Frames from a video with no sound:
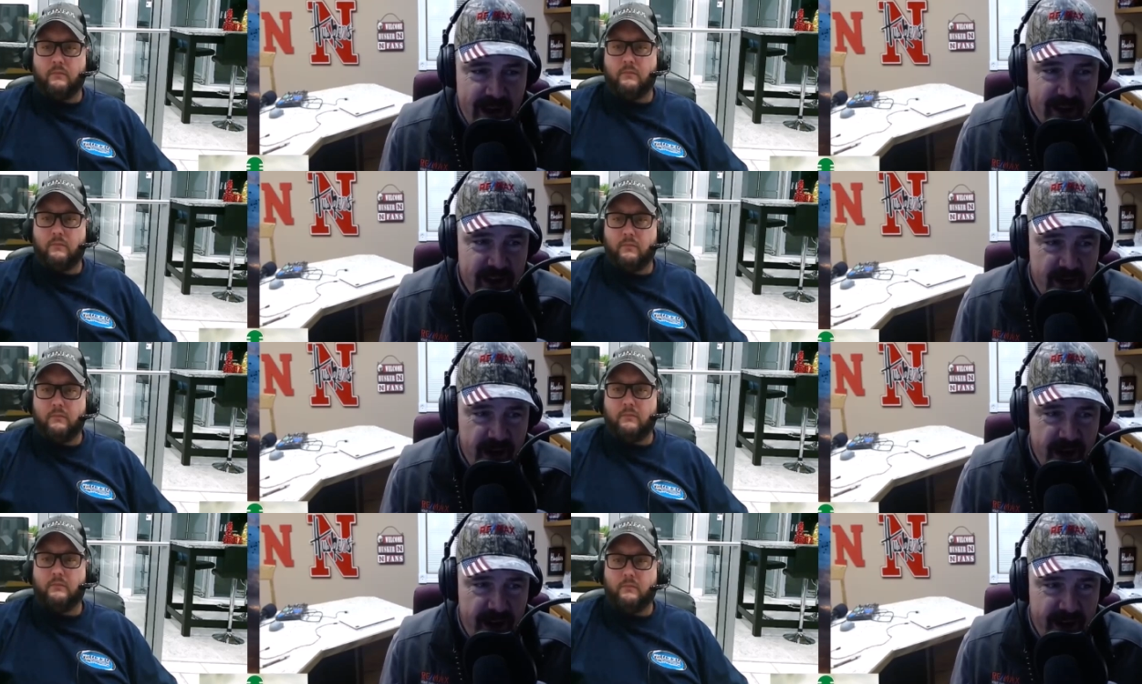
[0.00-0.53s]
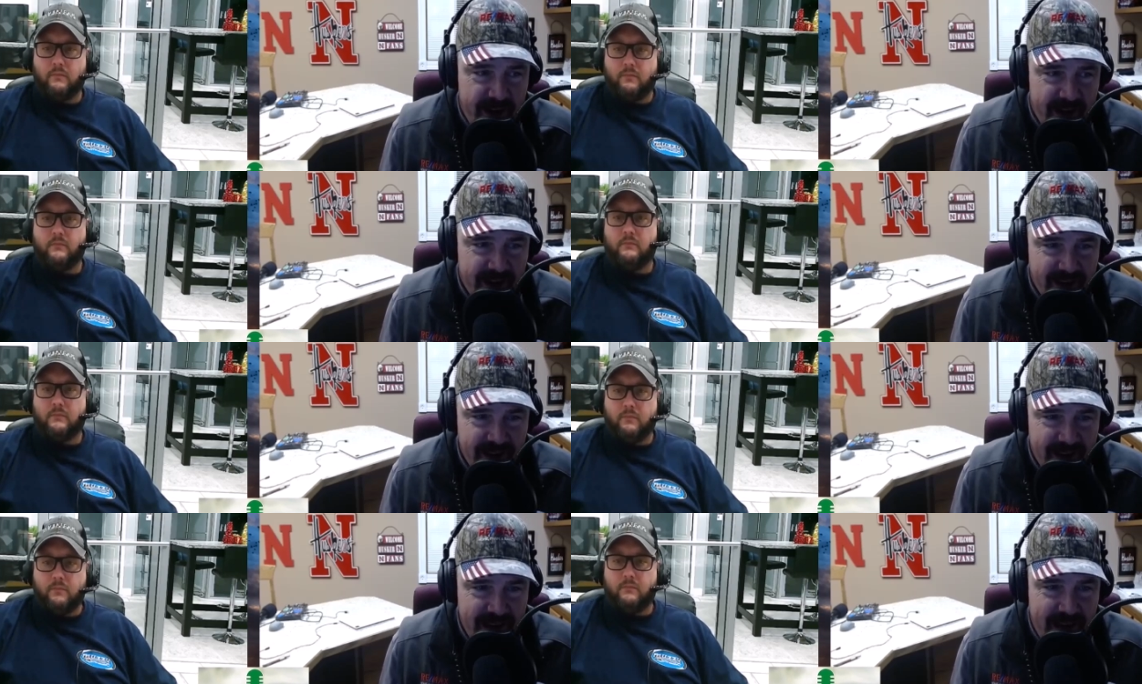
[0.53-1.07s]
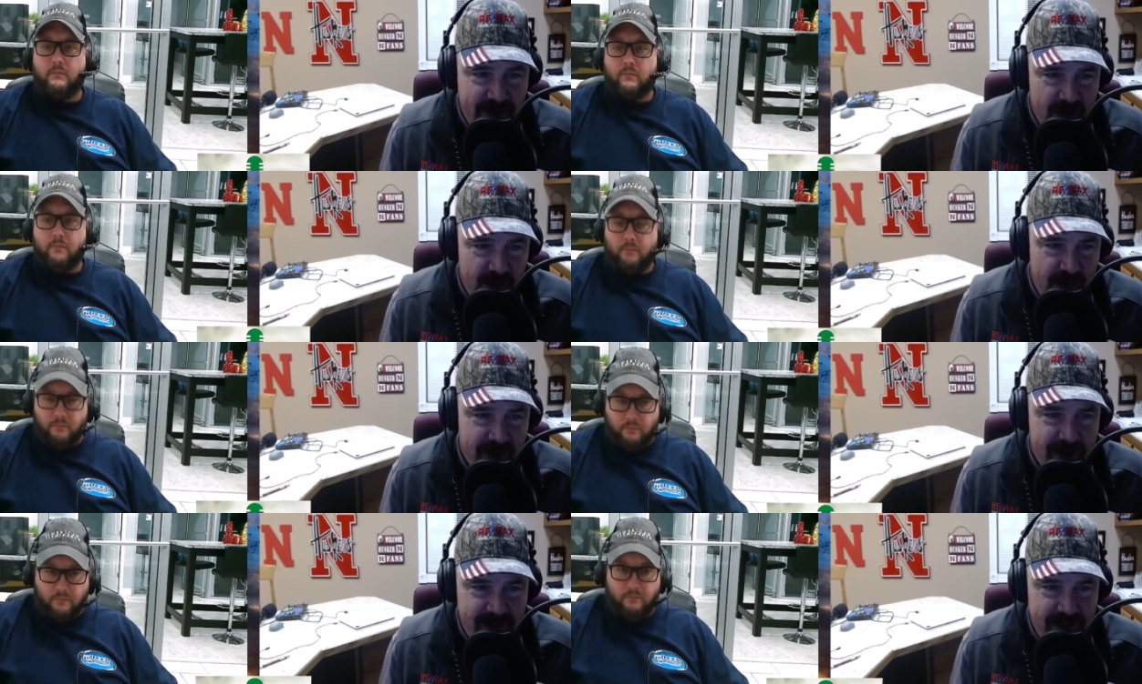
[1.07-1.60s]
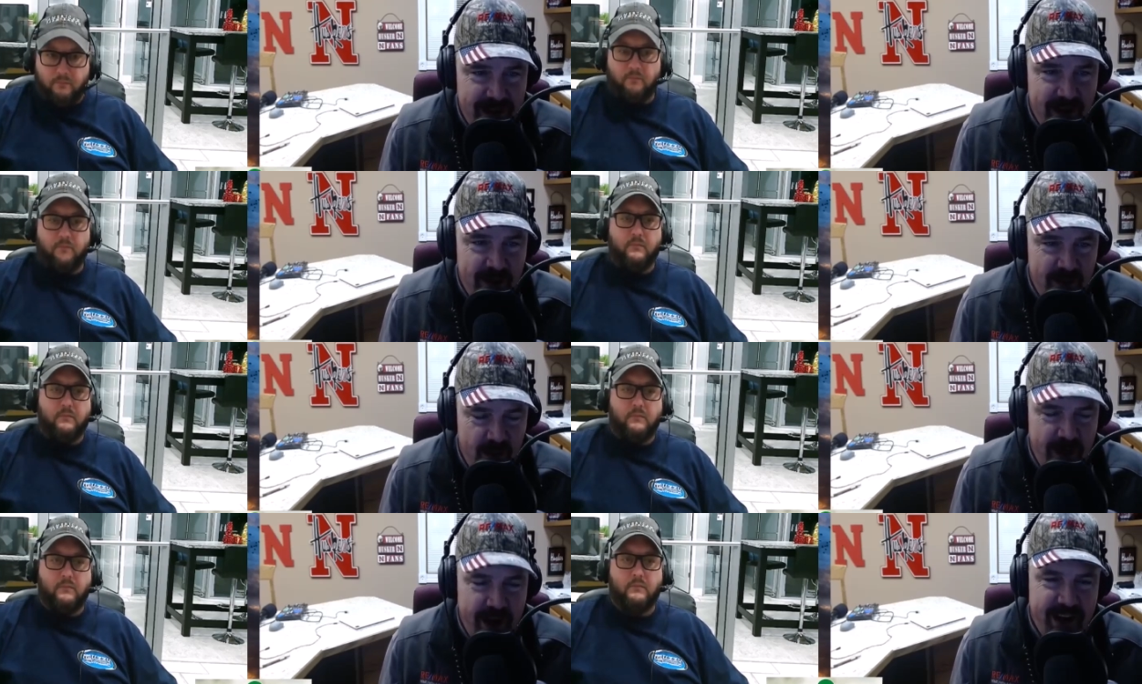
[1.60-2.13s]
Speaker 1: that's how God does it. God will, you
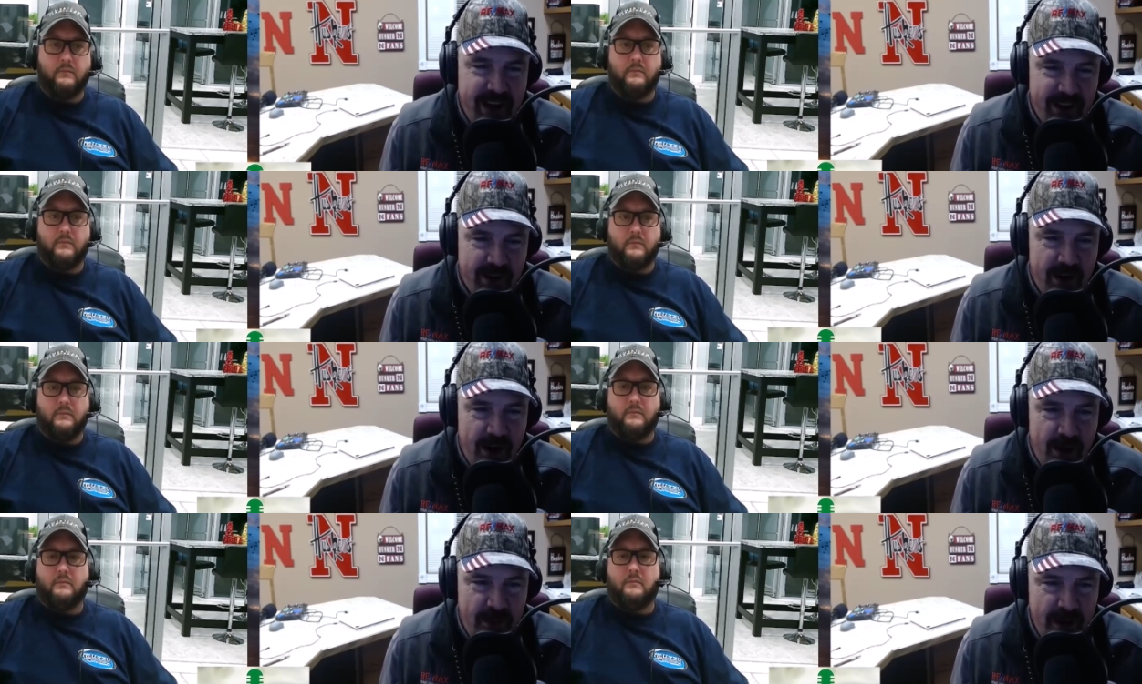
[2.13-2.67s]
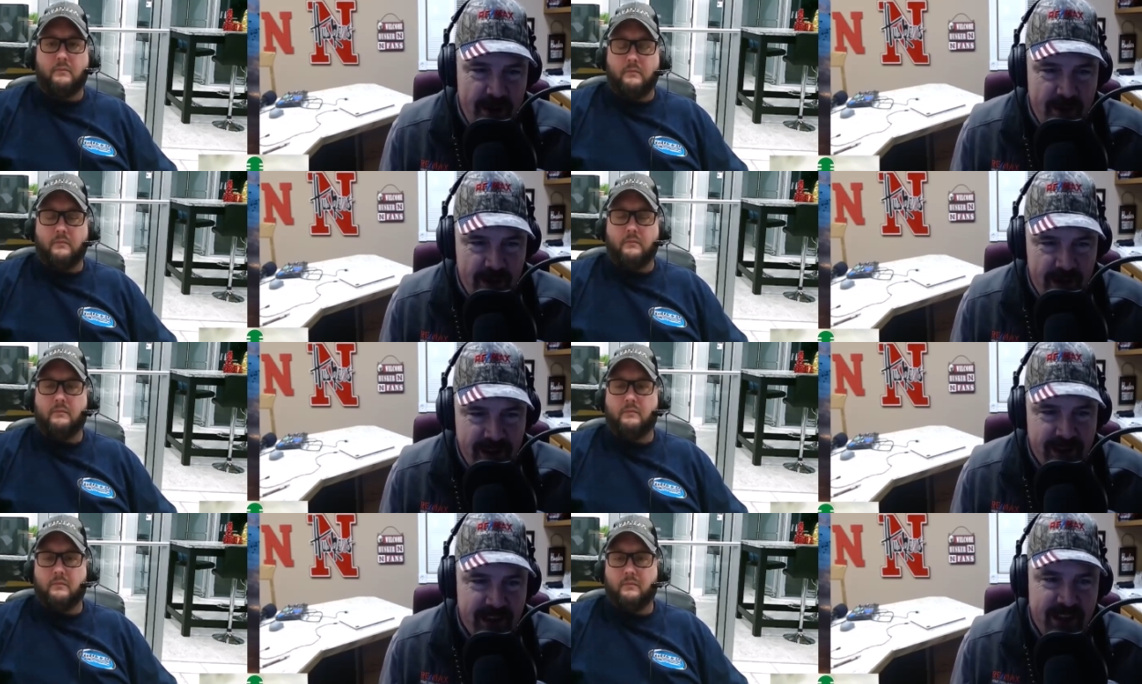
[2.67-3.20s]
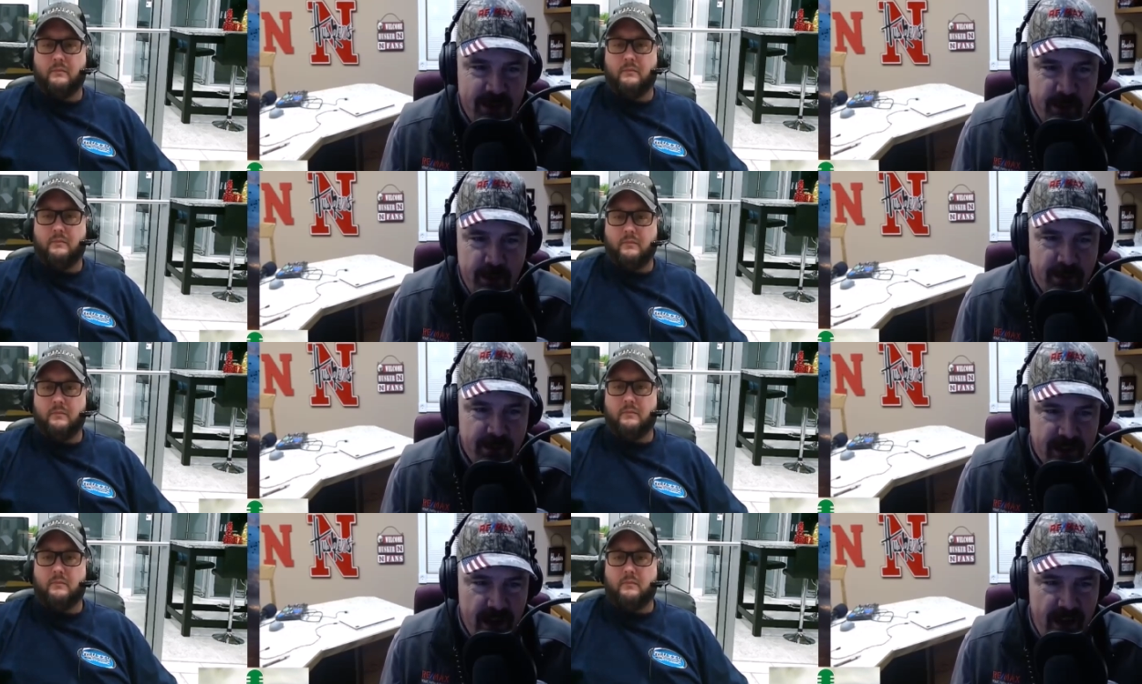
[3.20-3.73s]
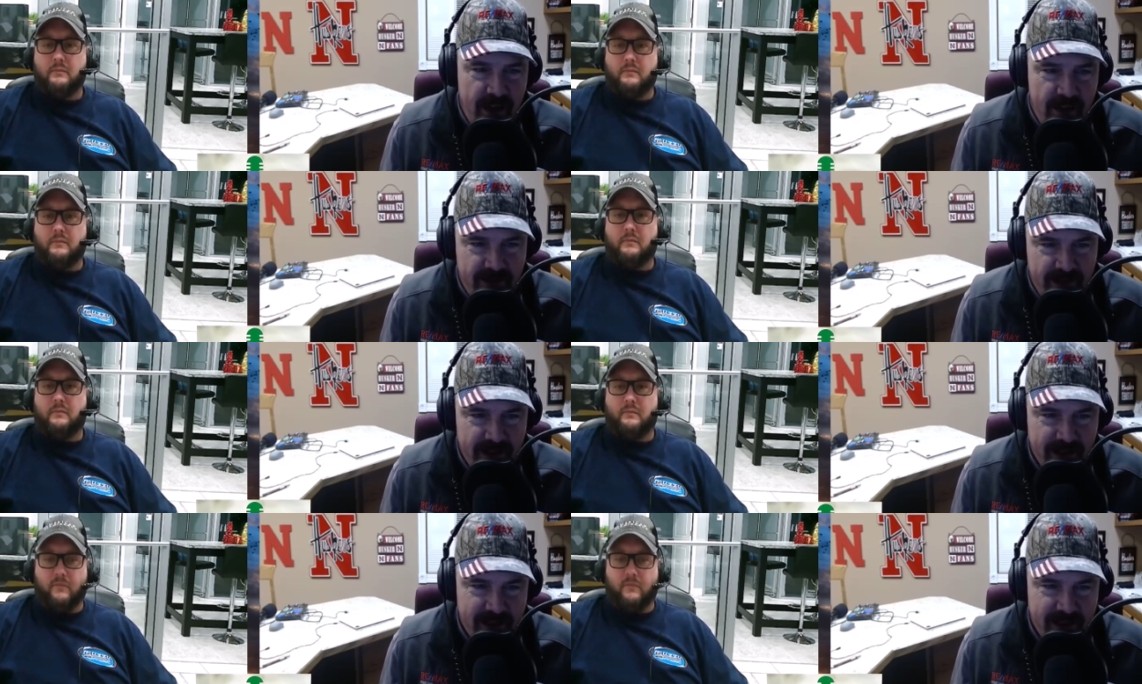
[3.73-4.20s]
know, we can either help him or he's going to do it himself. And